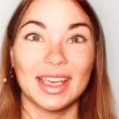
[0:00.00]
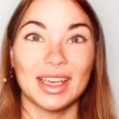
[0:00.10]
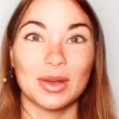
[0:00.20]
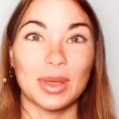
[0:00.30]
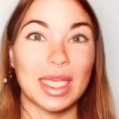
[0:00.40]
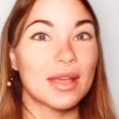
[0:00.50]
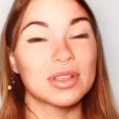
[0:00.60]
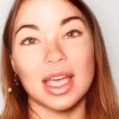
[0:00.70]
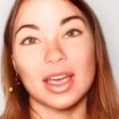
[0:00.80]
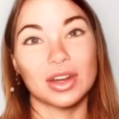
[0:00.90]
We can't
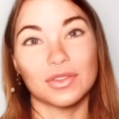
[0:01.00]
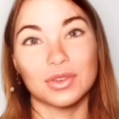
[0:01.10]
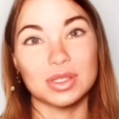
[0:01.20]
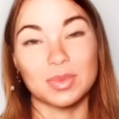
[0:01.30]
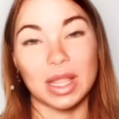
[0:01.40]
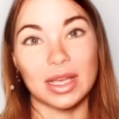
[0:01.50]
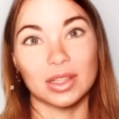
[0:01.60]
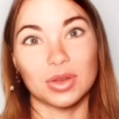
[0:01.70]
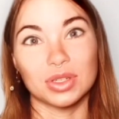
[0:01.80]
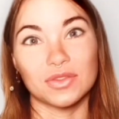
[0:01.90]
rely on our food supply
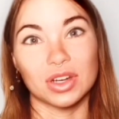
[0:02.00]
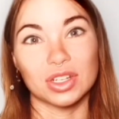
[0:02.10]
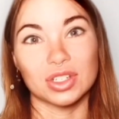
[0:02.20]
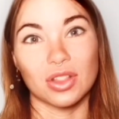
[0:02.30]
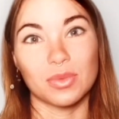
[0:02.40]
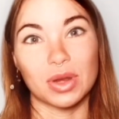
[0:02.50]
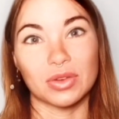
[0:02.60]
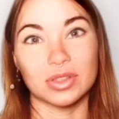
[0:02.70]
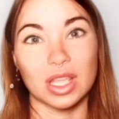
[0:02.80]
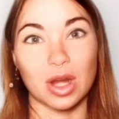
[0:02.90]
alone to furnish all the
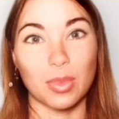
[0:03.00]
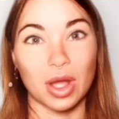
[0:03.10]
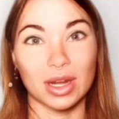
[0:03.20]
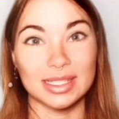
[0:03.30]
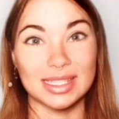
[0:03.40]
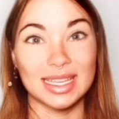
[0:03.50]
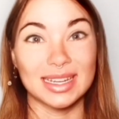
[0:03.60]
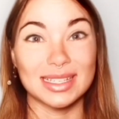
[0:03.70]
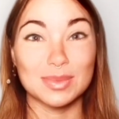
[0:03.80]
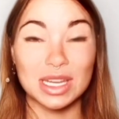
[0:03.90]
minerals that our bodies
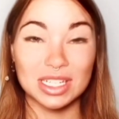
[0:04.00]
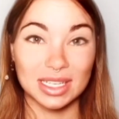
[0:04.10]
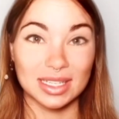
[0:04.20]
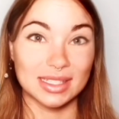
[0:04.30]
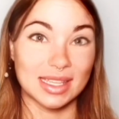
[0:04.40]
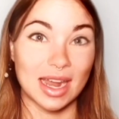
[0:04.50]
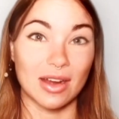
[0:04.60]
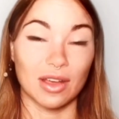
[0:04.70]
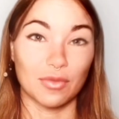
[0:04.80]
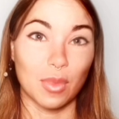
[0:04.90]
need, especially in this
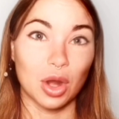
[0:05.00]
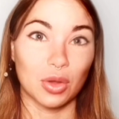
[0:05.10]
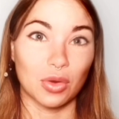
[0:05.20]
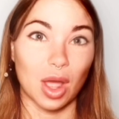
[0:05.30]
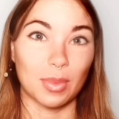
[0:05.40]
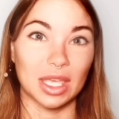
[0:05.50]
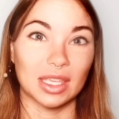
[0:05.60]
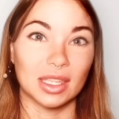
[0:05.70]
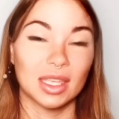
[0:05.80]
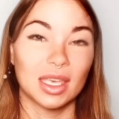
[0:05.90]
era of
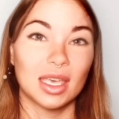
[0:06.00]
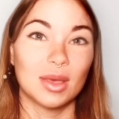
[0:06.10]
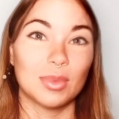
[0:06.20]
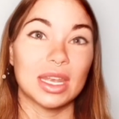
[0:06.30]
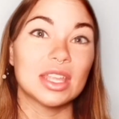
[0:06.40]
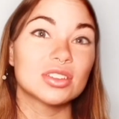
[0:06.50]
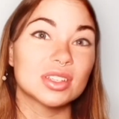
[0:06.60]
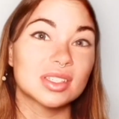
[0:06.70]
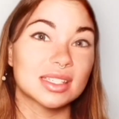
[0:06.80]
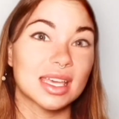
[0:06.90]
monocropping. But nature
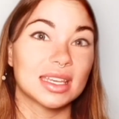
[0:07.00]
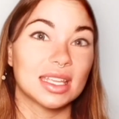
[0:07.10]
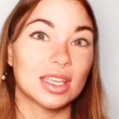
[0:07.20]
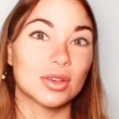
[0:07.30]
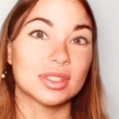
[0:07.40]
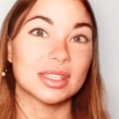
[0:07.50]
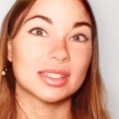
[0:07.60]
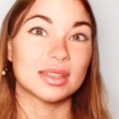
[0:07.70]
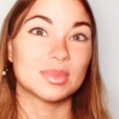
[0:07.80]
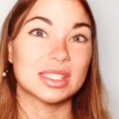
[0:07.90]
has designed
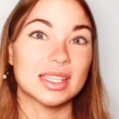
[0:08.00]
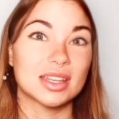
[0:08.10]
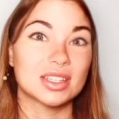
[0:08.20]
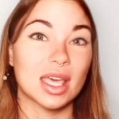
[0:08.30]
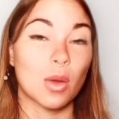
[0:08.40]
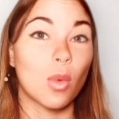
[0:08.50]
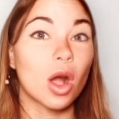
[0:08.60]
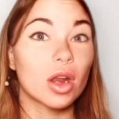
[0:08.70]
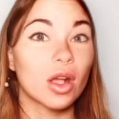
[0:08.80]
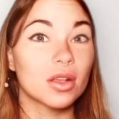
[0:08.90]
ecosystems such that
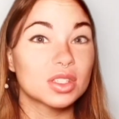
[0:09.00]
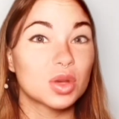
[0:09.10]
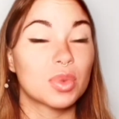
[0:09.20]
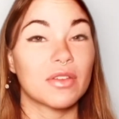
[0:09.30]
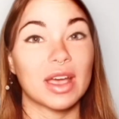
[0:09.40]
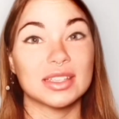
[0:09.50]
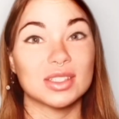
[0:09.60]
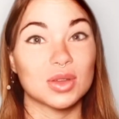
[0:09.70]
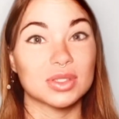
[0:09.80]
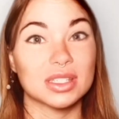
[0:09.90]
water also provides
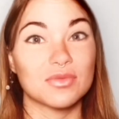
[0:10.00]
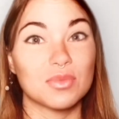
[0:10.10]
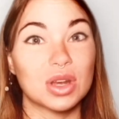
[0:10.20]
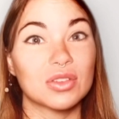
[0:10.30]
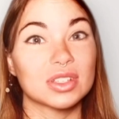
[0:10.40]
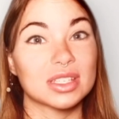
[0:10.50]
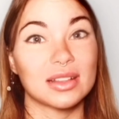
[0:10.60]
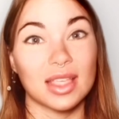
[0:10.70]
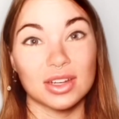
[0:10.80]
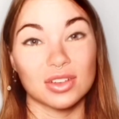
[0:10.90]
doses of minerals and
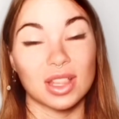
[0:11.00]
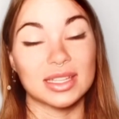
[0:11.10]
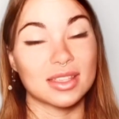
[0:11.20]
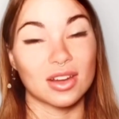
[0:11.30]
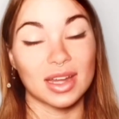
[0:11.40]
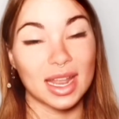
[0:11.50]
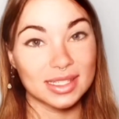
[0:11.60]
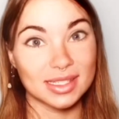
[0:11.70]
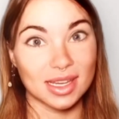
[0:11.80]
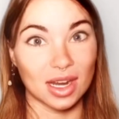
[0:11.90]
electrolytes that are
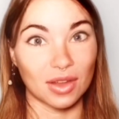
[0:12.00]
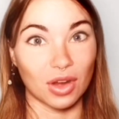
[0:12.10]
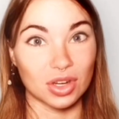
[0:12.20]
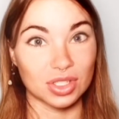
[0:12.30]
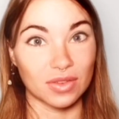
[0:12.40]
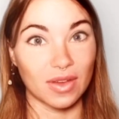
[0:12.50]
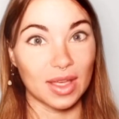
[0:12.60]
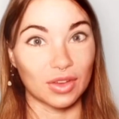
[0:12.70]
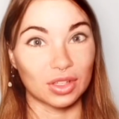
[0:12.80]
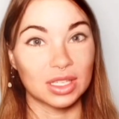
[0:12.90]
necessary for our
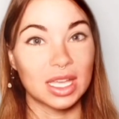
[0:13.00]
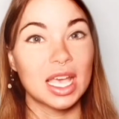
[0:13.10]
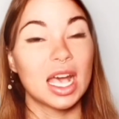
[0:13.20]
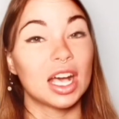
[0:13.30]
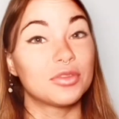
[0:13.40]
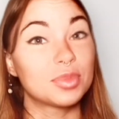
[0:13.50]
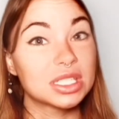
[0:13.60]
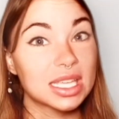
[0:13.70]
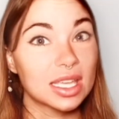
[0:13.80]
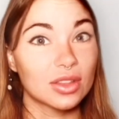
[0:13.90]
survival. Of
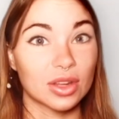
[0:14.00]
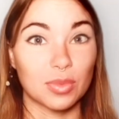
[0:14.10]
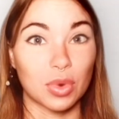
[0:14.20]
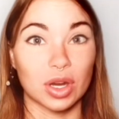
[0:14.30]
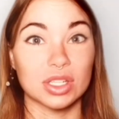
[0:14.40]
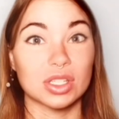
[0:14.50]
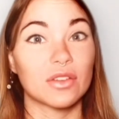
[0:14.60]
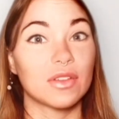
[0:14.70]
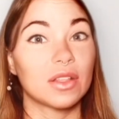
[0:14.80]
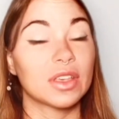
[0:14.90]
particular importance are
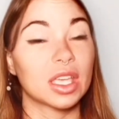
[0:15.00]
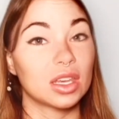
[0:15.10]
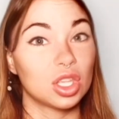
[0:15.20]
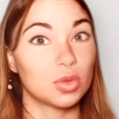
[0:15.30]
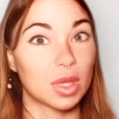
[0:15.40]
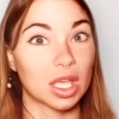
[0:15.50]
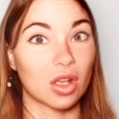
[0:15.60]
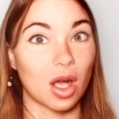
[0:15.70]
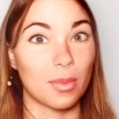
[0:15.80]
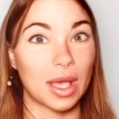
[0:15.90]
fulvic and humic
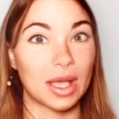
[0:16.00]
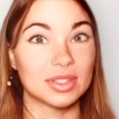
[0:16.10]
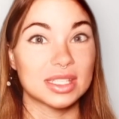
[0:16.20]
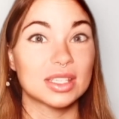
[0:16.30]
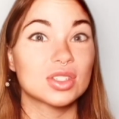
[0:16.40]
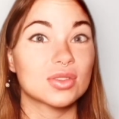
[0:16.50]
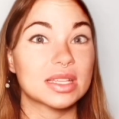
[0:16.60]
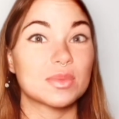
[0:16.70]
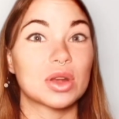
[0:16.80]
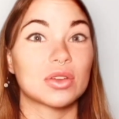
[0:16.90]
compounds. These
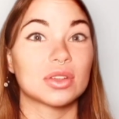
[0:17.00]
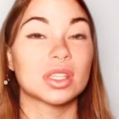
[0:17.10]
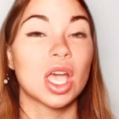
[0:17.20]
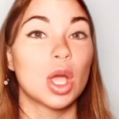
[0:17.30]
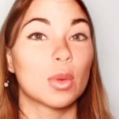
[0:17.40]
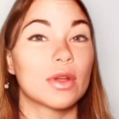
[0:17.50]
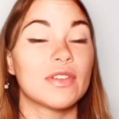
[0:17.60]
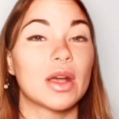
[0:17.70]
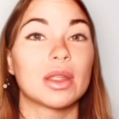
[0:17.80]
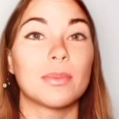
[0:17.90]
trace minerals were
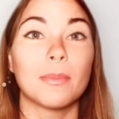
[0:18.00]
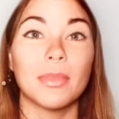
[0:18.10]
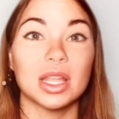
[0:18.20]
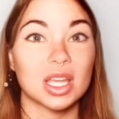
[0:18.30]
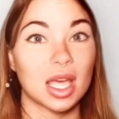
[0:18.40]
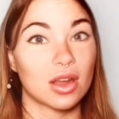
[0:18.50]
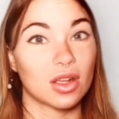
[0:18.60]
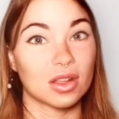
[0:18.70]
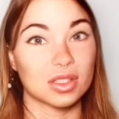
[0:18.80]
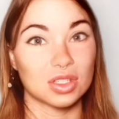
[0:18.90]
found in much higher
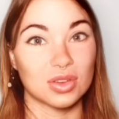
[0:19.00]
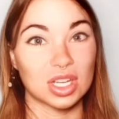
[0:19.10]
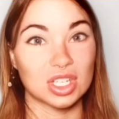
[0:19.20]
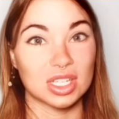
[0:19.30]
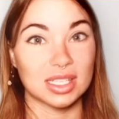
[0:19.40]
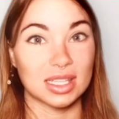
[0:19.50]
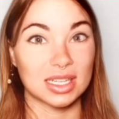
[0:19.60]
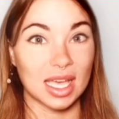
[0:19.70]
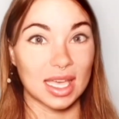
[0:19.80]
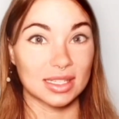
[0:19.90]
concentrations than the
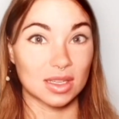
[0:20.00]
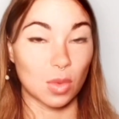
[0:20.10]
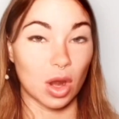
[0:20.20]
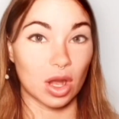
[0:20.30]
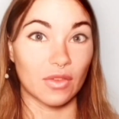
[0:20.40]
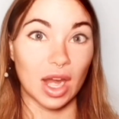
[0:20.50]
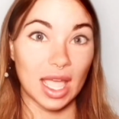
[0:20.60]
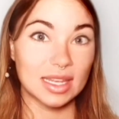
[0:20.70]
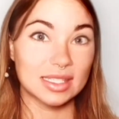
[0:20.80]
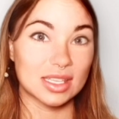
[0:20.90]
diets and water of our
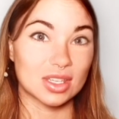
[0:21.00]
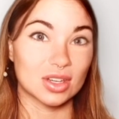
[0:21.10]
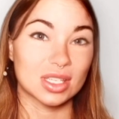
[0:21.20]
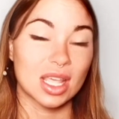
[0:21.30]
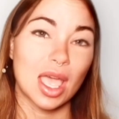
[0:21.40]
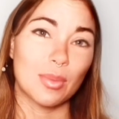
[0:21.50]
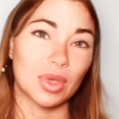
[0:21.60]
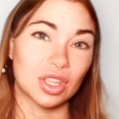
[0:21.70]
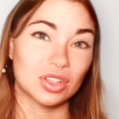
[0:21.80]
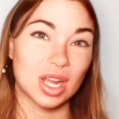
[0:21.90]
ancestors,
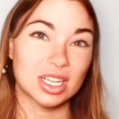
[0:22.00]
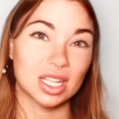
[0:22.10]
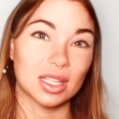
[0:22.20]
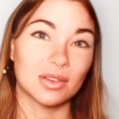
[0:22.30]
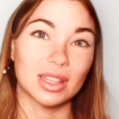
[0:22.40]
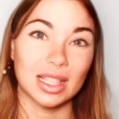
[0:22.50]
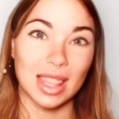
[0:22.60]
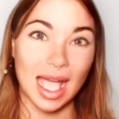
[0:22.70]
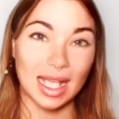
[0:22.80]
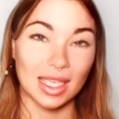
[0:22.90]
but they're tragically really
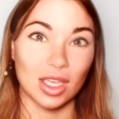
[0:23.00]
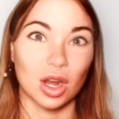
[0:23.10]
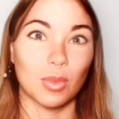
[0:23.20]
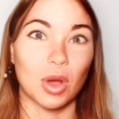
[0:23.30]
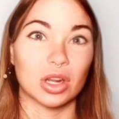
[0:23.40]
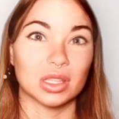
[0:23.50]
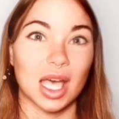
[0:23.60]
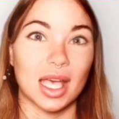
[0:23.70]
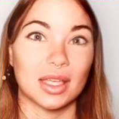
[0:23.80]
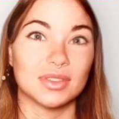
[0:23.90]
lacking in our modern
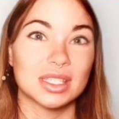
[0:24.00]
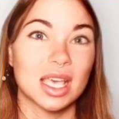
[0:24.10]
lives.